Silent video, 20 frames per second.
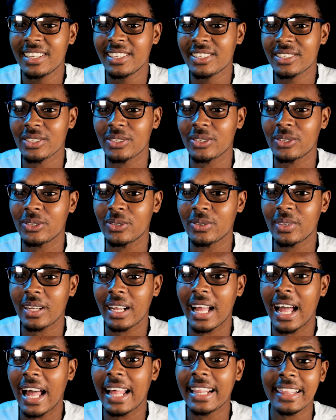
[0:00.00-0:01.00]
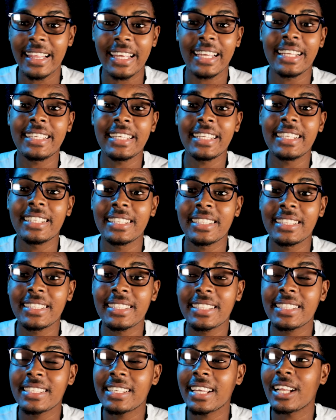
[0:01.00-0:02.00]
So, and they
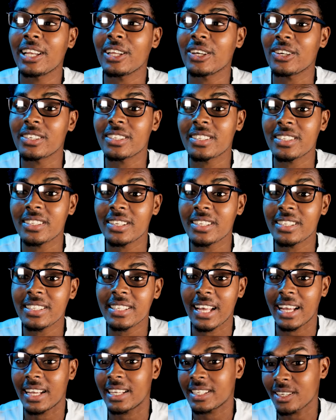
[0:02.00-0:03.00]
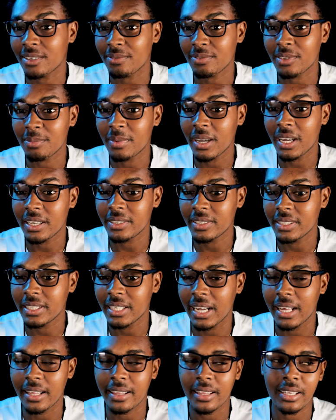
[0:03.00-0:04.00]
didn't tell us the size of the
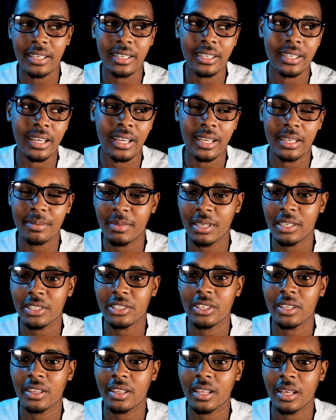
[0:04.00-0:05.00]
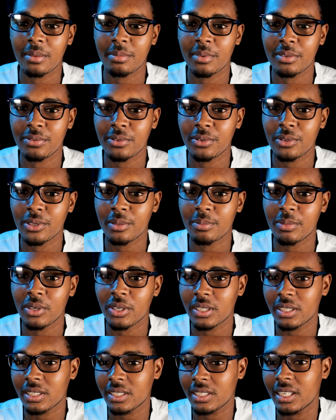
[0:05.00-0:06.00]
battery. I think I mentioned that before,
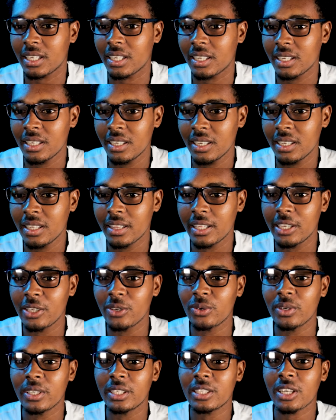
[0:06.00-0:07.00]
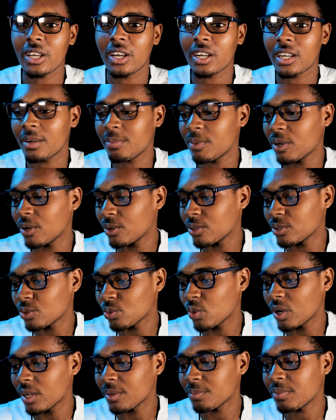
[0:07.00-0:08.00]
but yeah. They only talk about
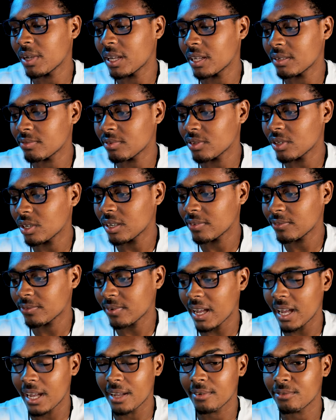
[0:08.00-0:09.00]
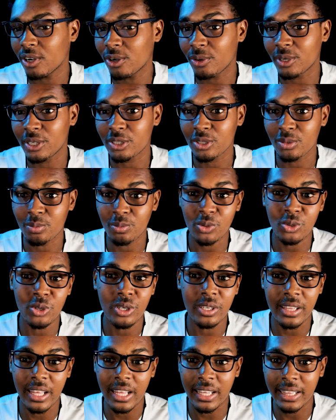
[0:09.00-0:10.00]
1.5 hours
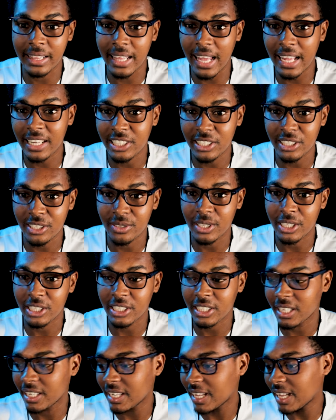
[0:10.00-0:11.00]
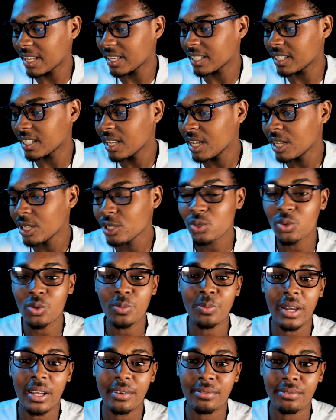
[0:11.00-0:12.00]
more than that generation and
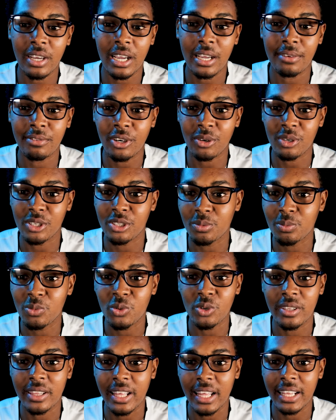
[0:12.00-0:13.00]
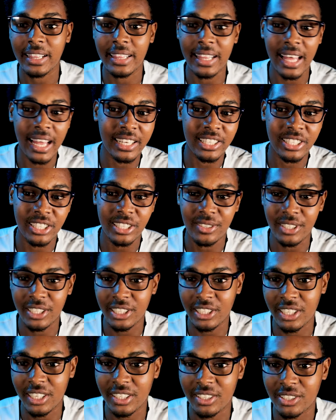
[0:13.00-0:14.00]
2.5 hours more than that
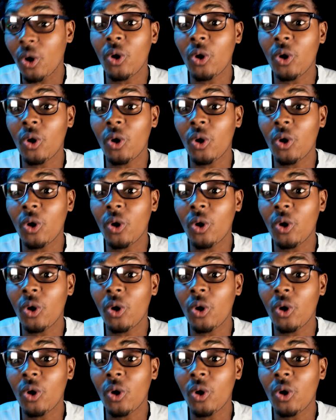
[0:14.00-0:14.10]
generation.